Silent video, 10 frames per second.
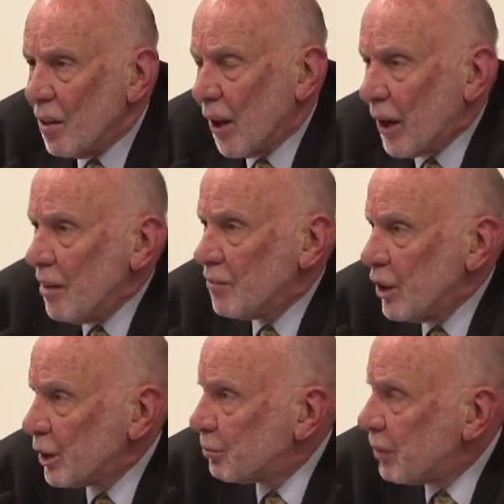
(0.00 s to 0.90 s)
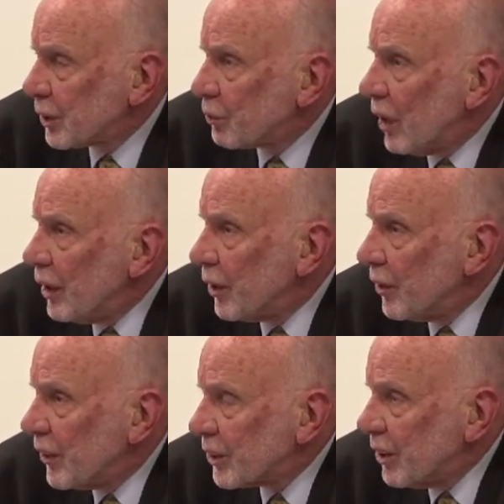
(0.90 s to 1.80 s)
that I first
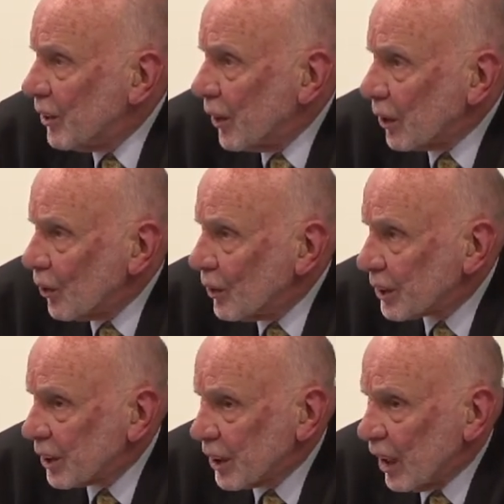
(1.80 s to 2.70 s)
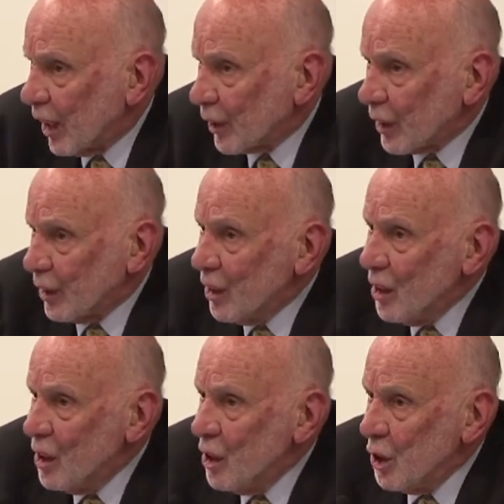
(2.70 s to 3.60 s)
persuaded the Student Law Society
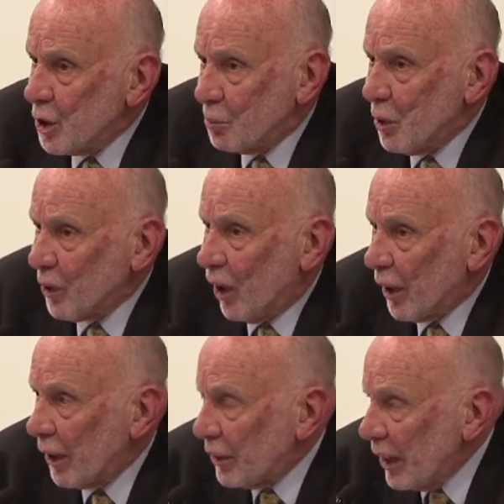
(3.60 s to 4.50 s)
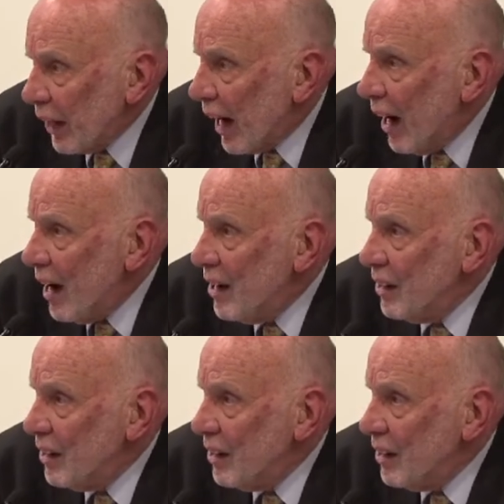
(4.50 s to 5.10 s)
to put on a dinner